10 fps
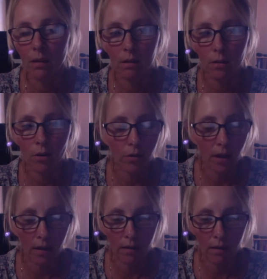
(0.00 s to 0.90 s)
you know,
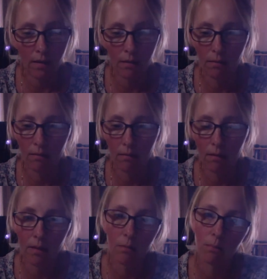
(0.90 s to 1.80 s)
they
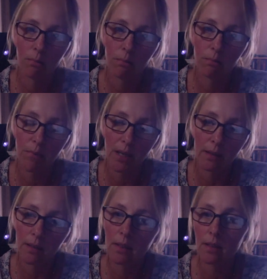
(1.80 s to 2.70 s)

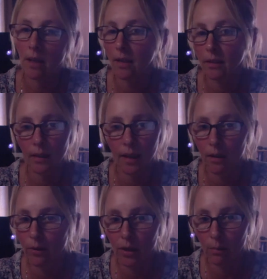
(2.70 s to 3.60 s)
can sit and they can
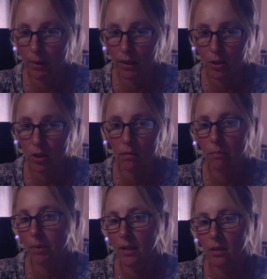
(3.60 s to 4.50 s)
color in a picture
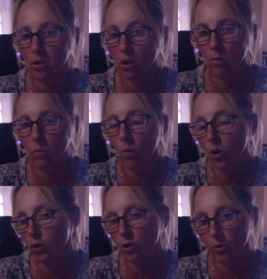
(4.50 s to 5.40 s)
based on
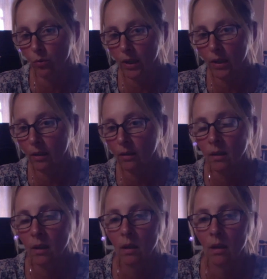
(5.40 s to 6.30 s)
what you're reading.
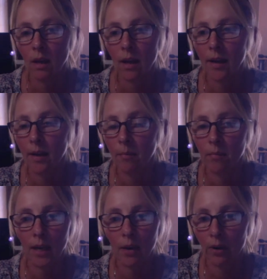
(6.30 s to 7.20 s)

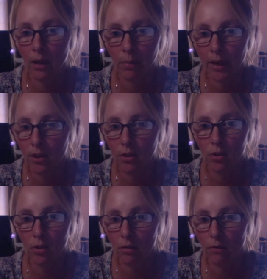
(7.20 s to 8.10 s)
Coloring in
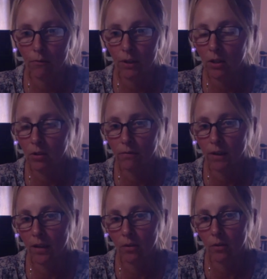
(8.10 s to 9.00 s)
pages are free to
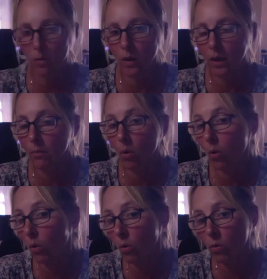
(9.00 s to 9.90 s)
find on the web,
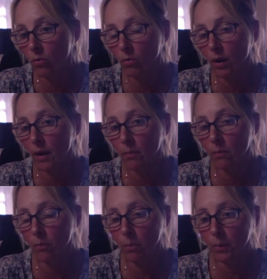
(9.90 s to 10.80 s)
or
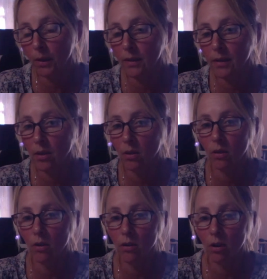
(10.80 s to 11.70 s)
kids that
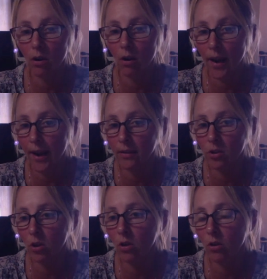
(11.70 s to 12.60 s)
are
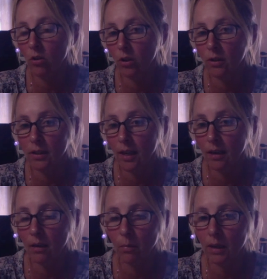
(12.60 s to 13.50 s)
hands-on learners, they
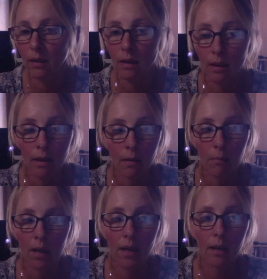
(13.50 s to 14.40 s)
can be
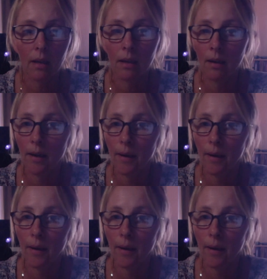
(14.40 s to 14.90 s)
making